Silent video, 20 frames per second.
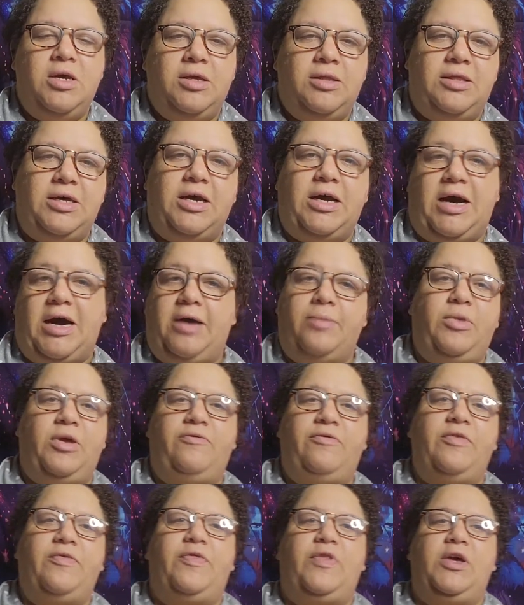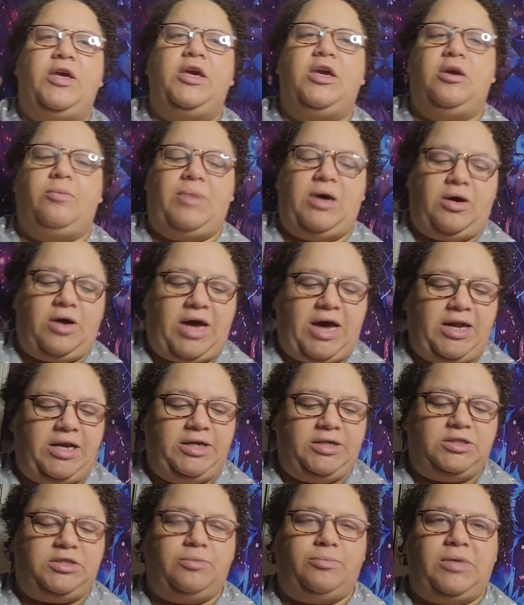that I'm even thinking about
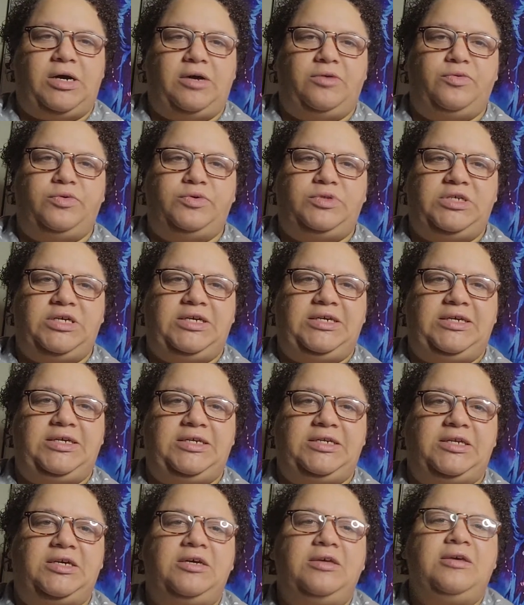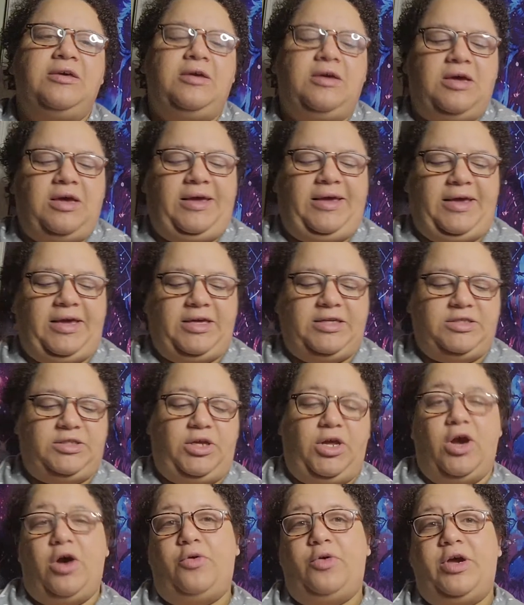adding to my routine is
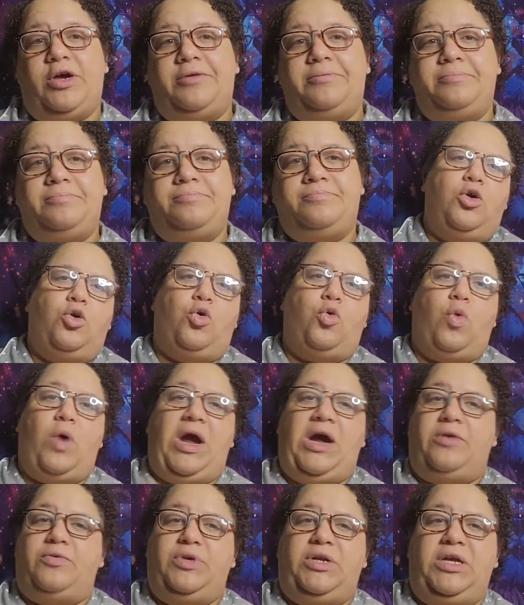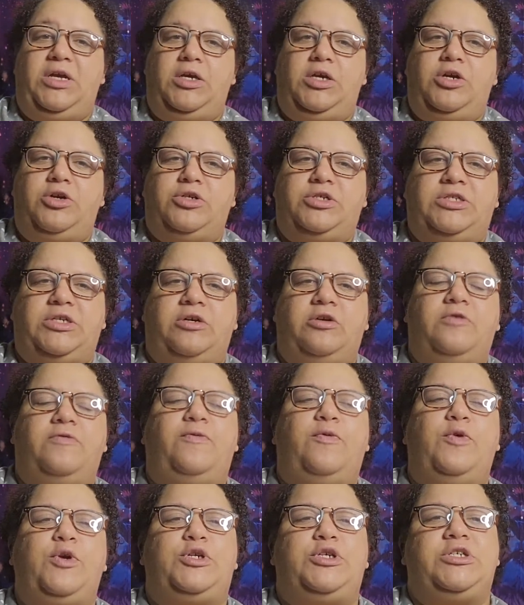yoga, grounding yourself,
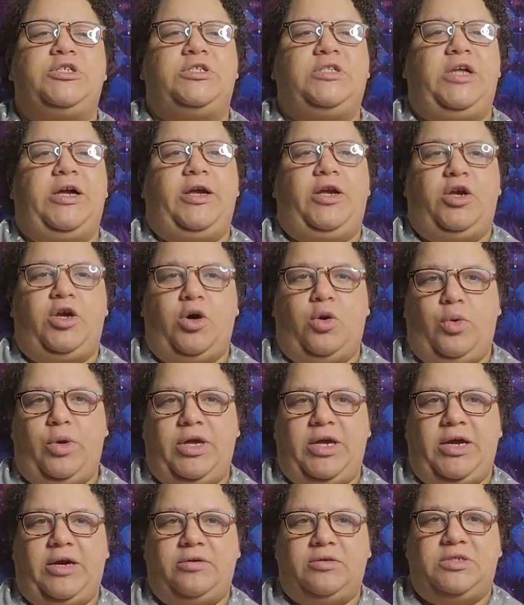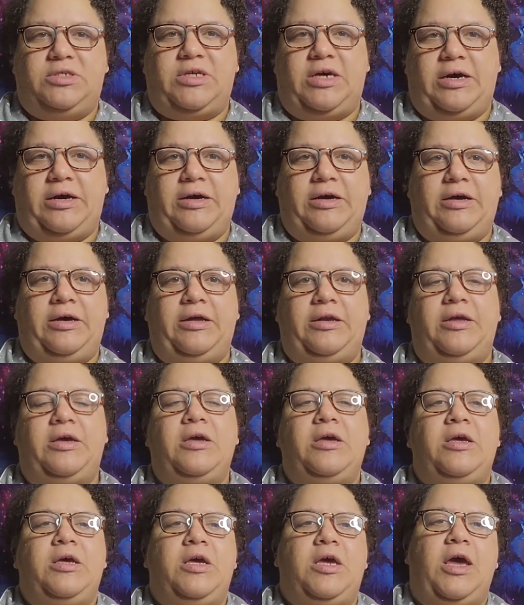which is like going outside
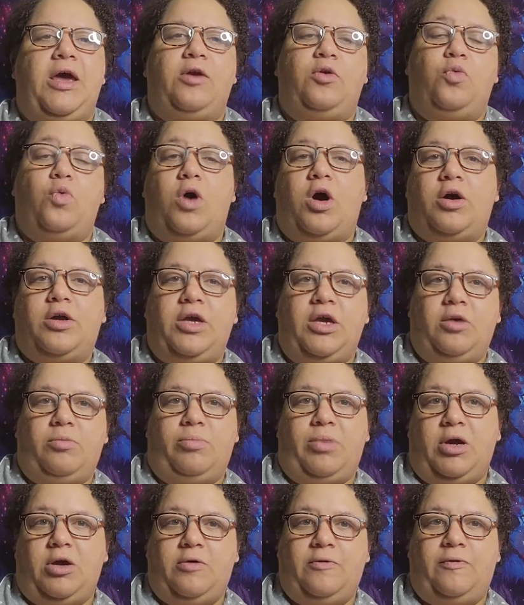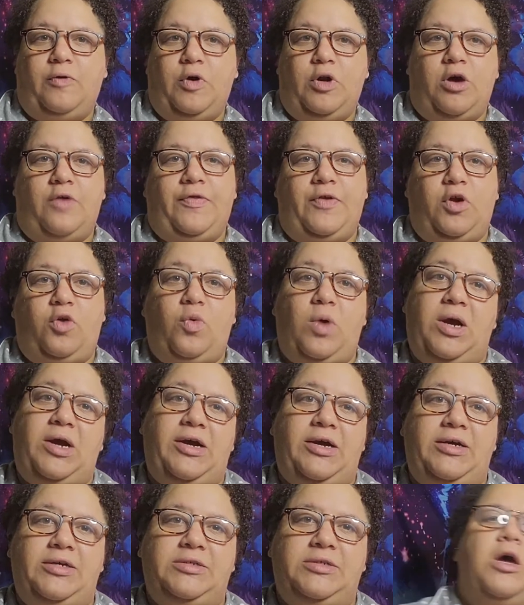and walking barefoot on the
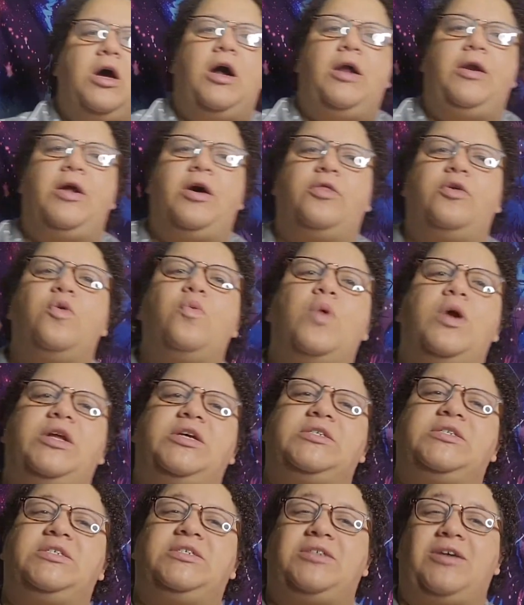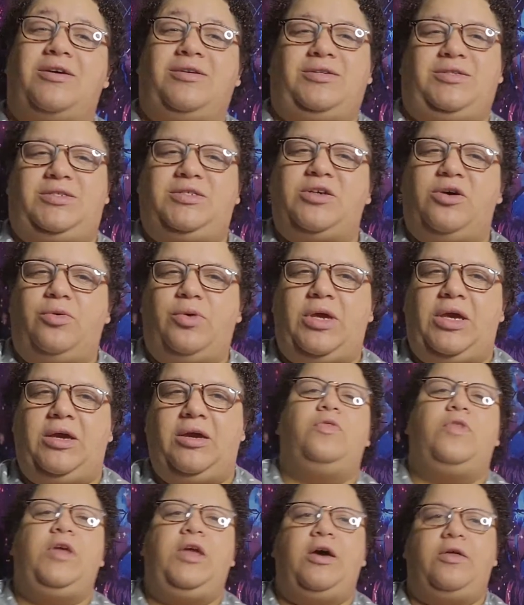grass. Another one is sun
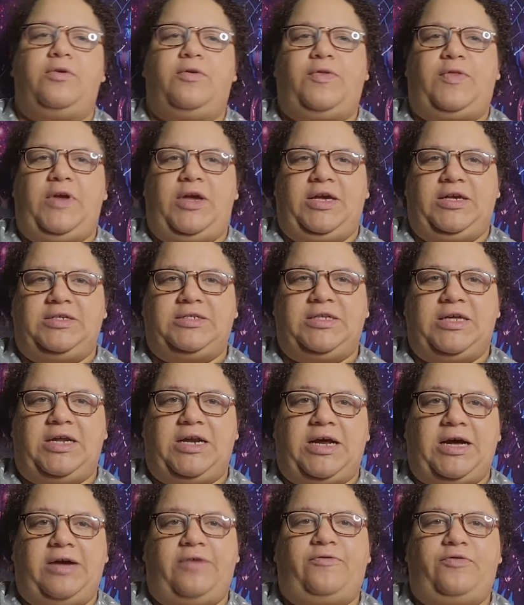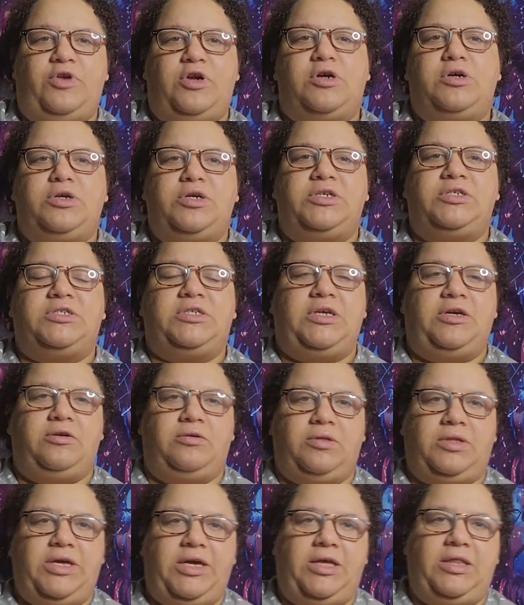soaking. The other thing is that I've noticed here
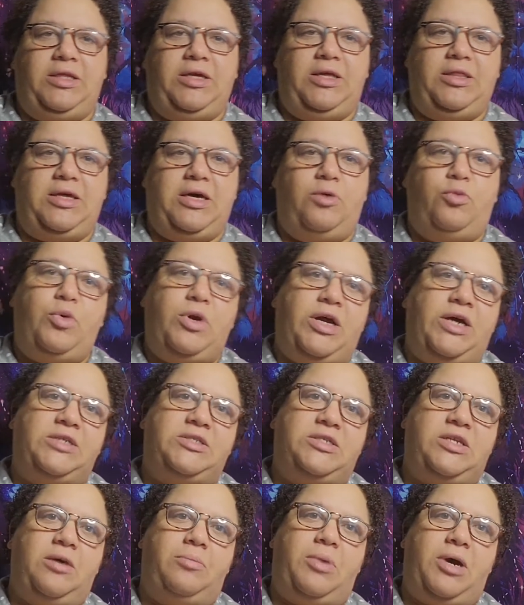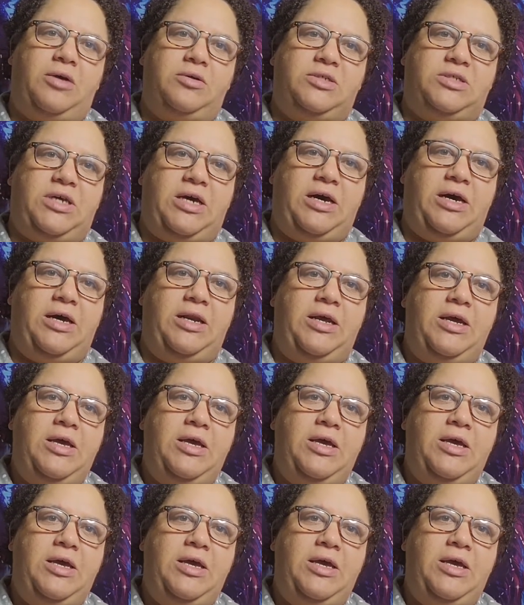lately that when I step outside